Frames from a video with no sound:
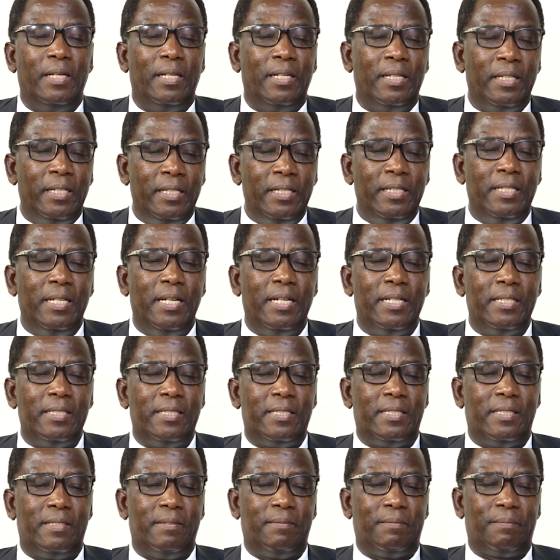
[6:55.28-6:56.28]

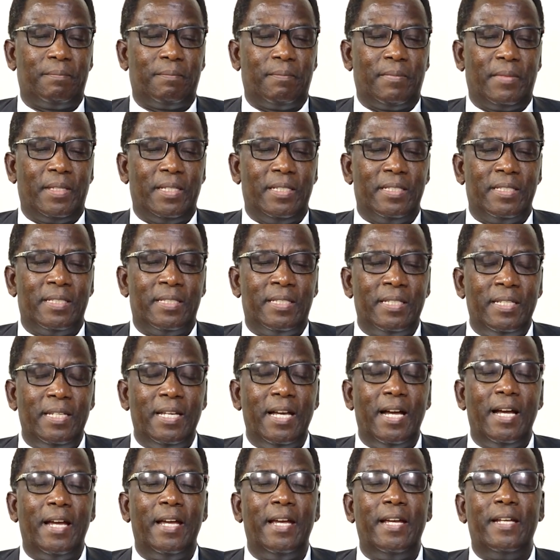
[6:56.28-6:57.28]
Leaders see
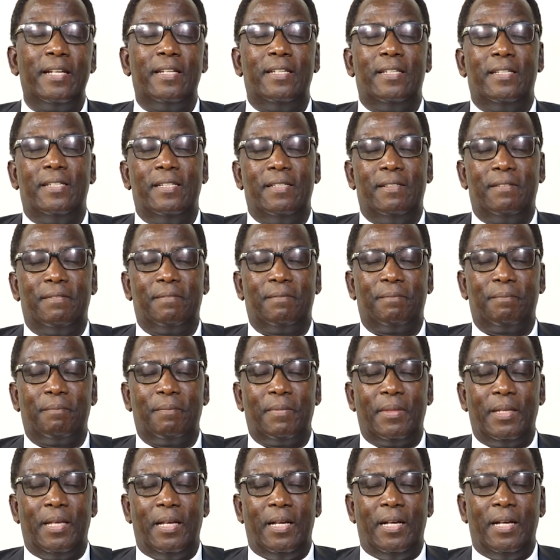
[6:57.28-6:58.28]
ahead
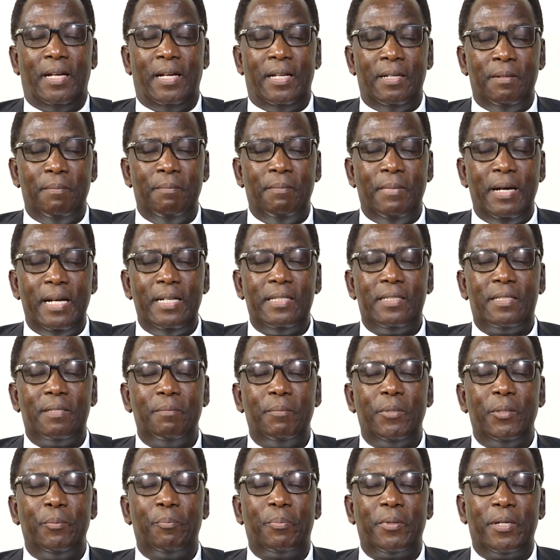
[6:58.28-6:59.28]
and
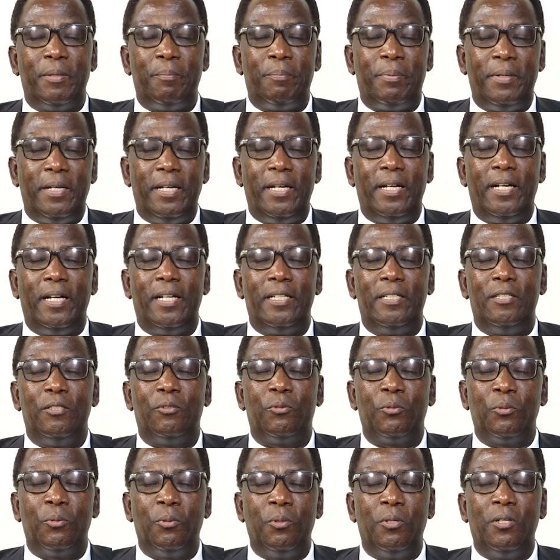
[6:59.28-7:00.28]
must be prepared
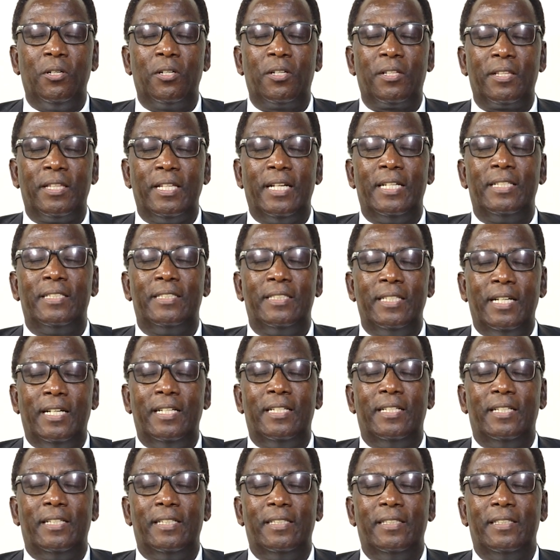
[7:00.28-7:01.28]
to walk that
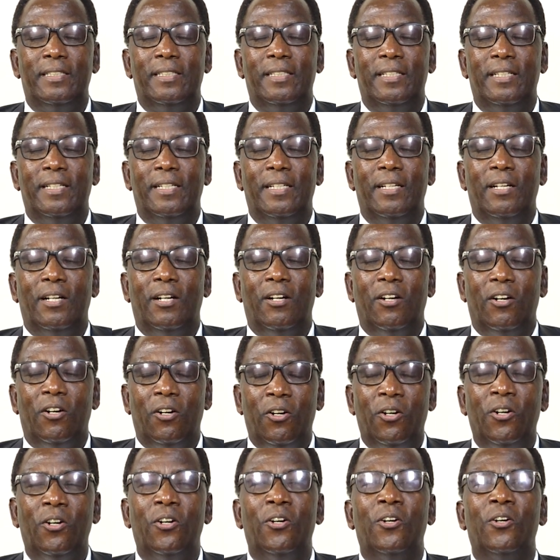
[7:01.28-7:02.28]
journey
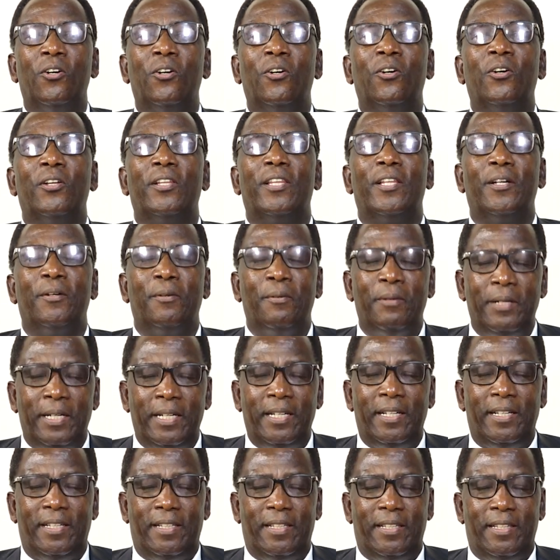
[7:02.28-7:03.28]
all the
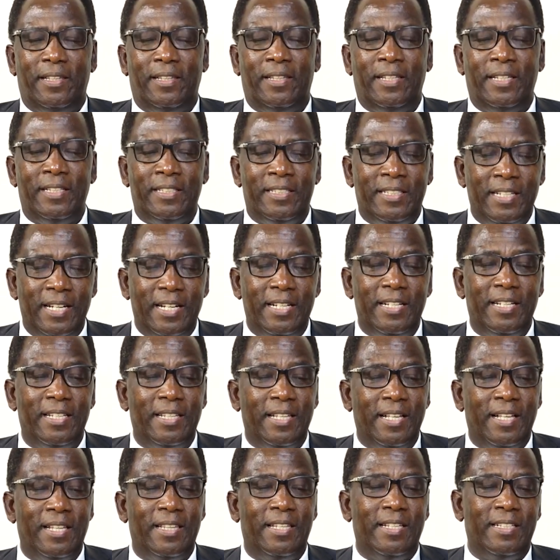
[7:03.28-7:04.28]
way, the journey
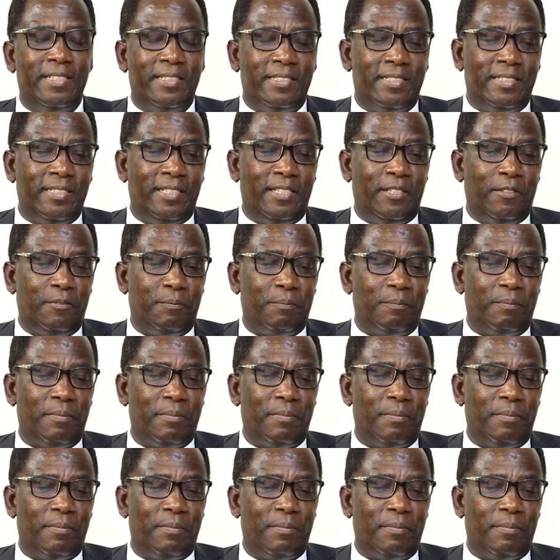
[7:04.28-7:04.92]
that they see.